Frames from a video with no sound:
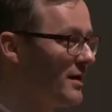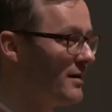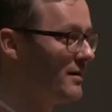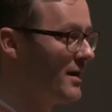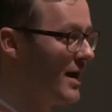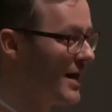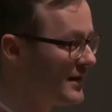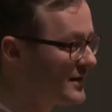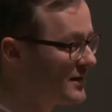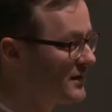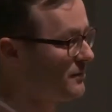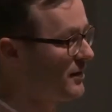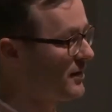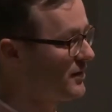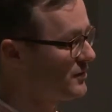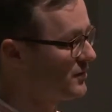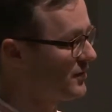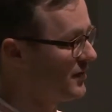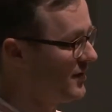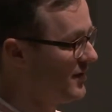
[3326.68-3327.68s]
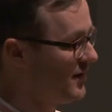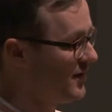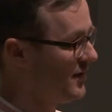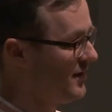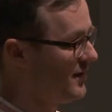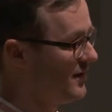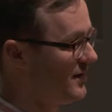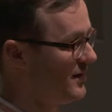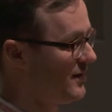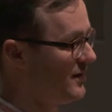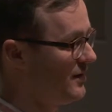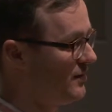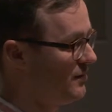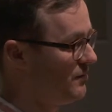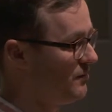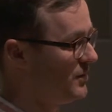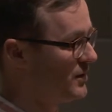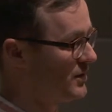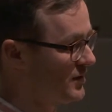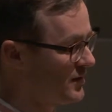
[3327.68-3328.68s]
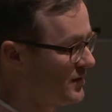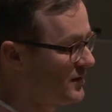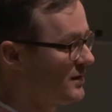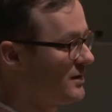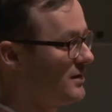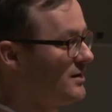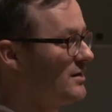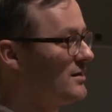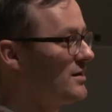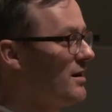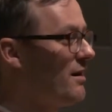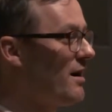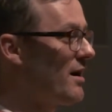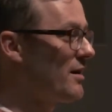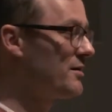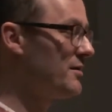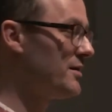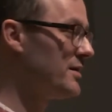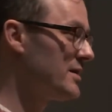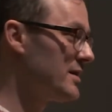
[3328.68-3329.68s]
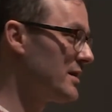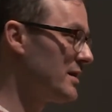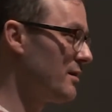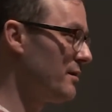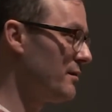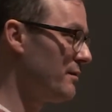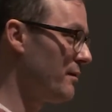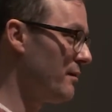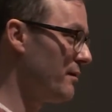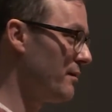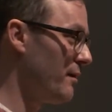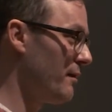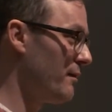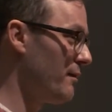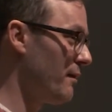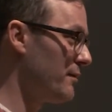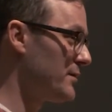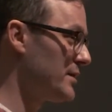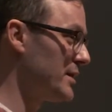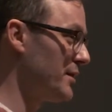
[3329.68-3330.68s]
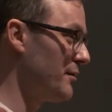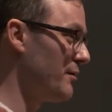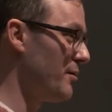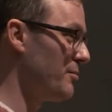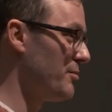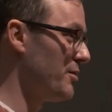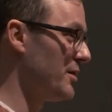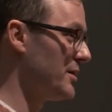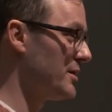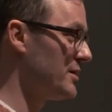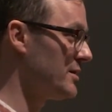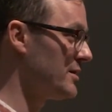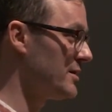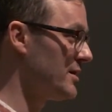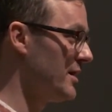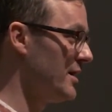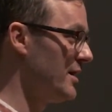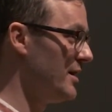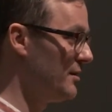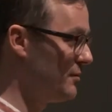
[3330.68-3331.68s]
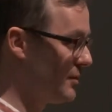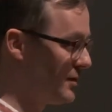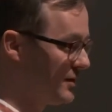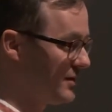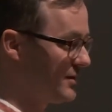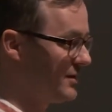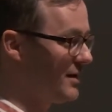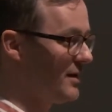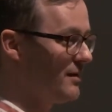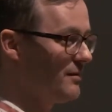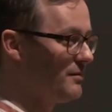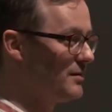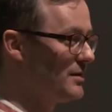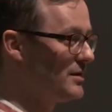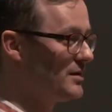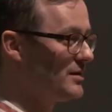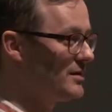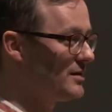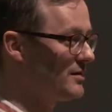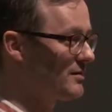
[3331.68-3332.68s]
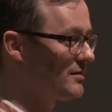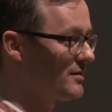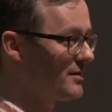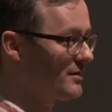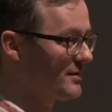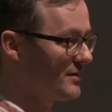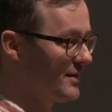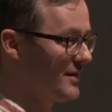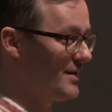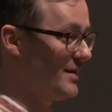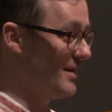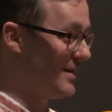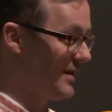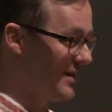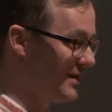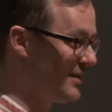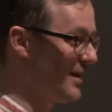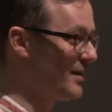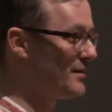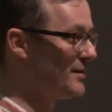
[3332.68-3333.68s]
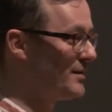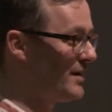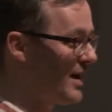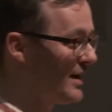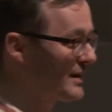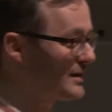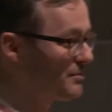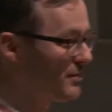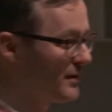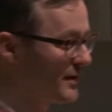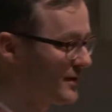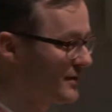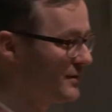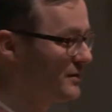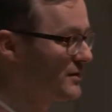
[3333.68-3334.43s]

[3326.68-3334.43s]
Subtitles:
and asymmetry, which is characteristic of sieve operations, which is another aspect,